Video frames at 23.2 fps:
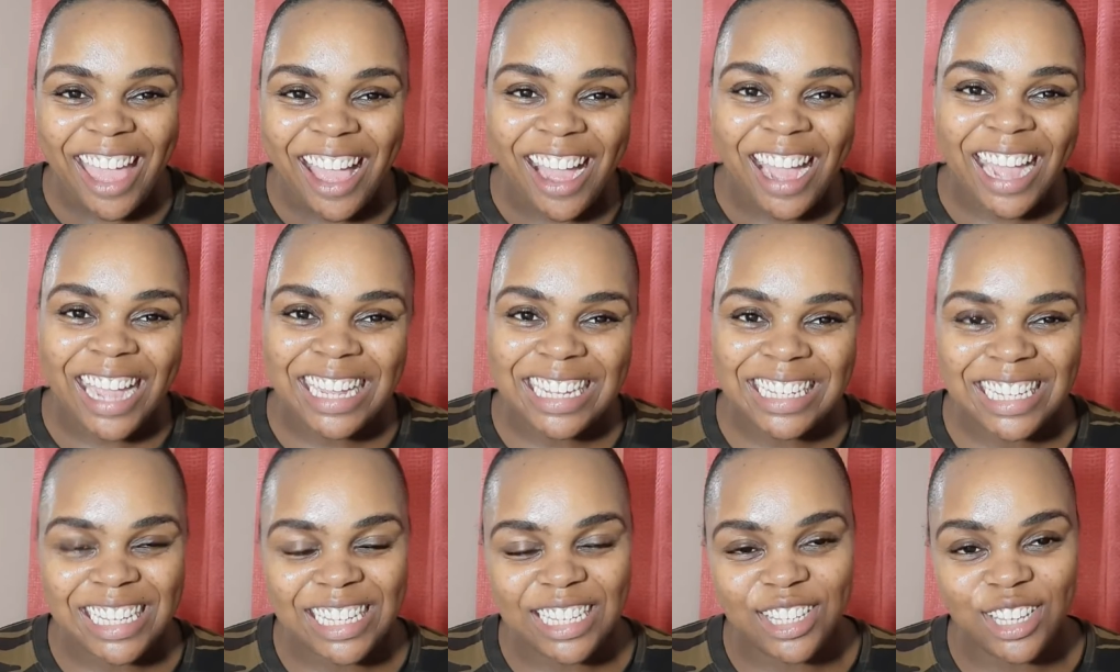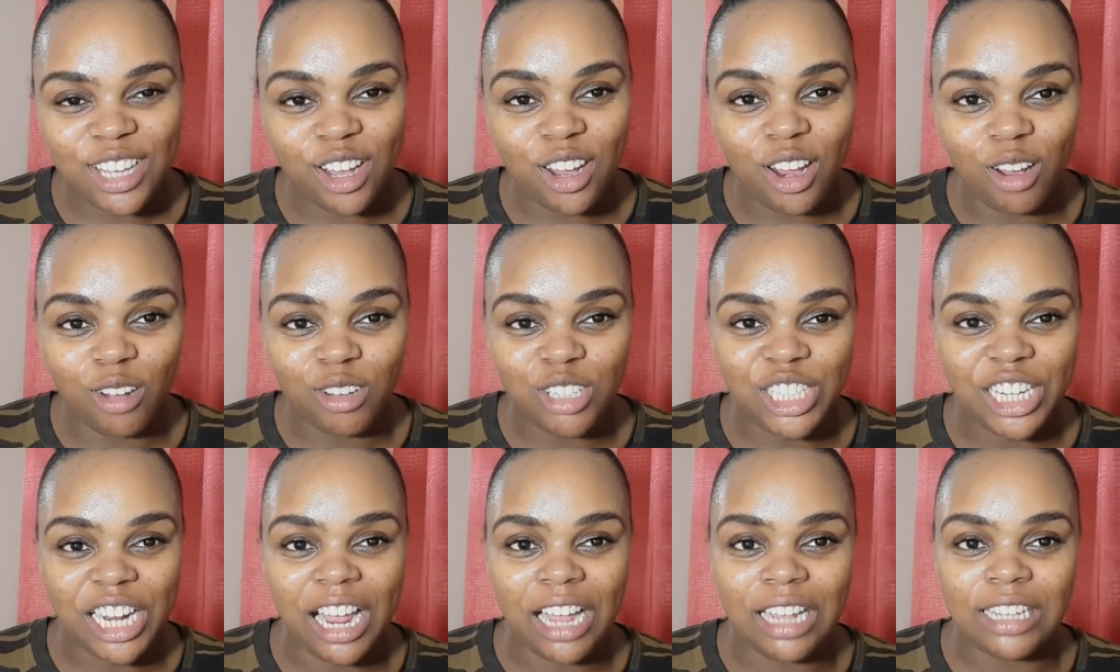Hey guys, it's your girl
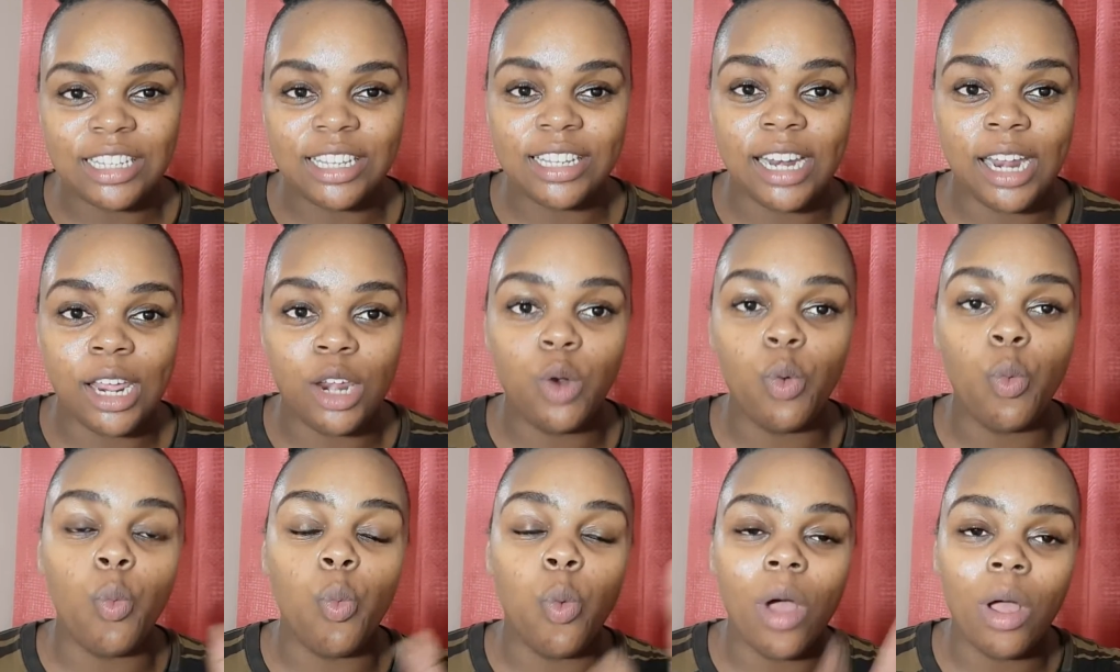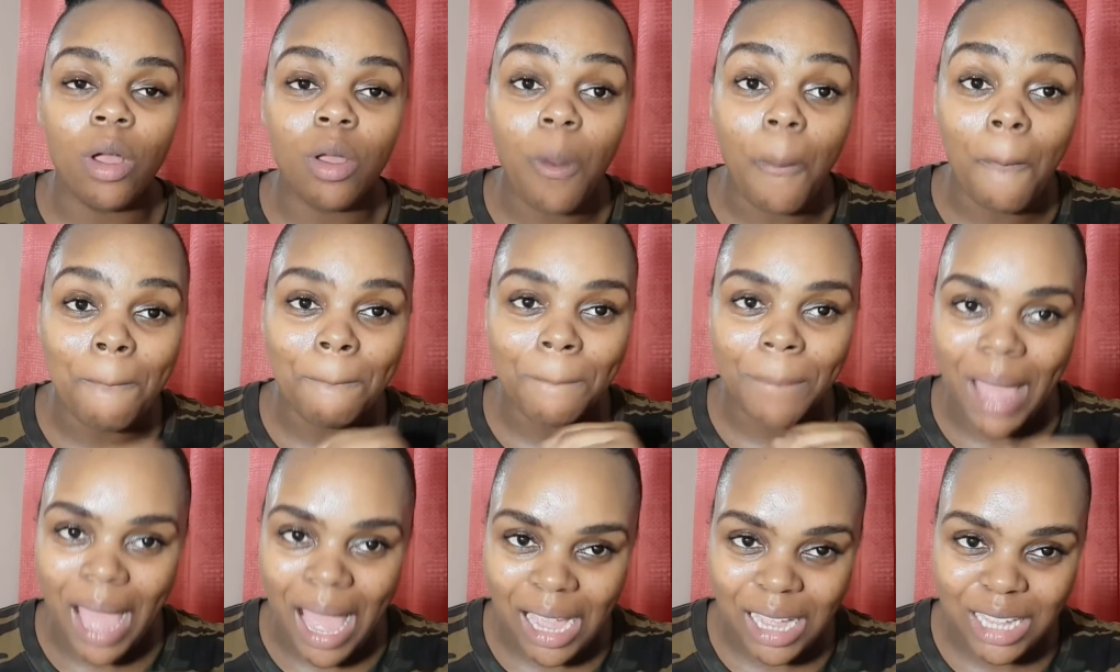Jay Antoinette. Welcome
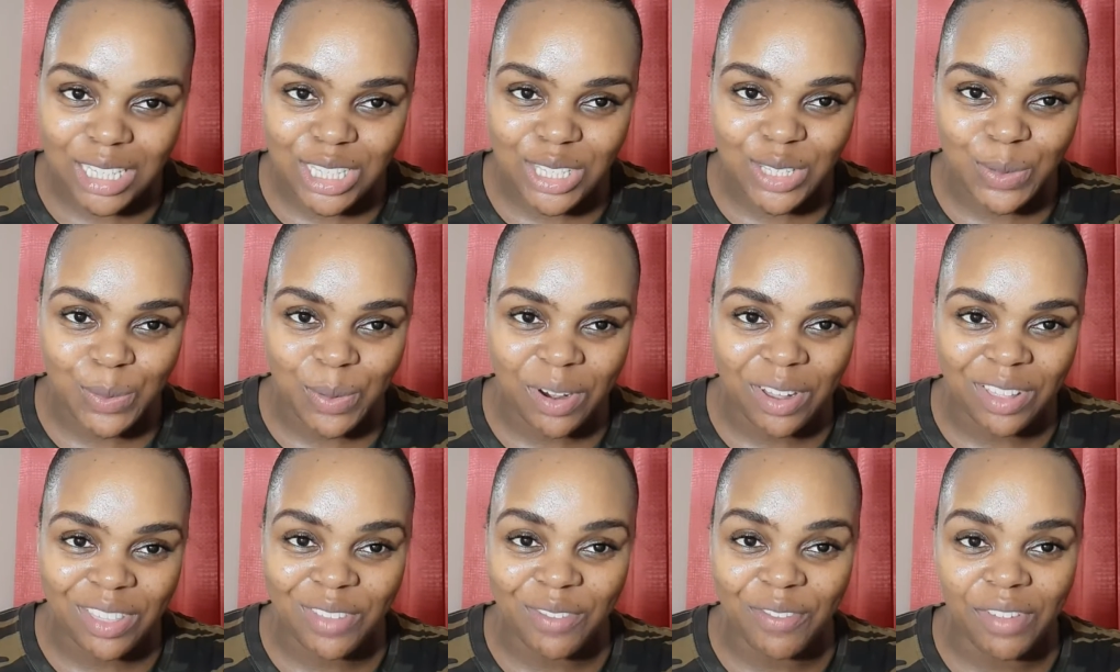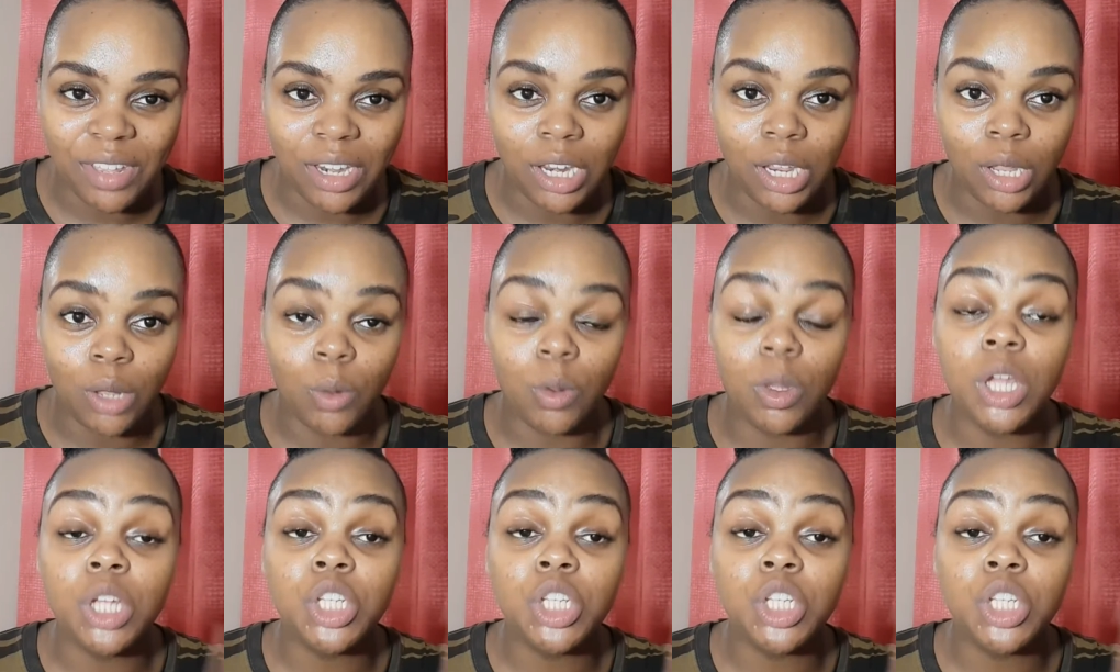back to another video.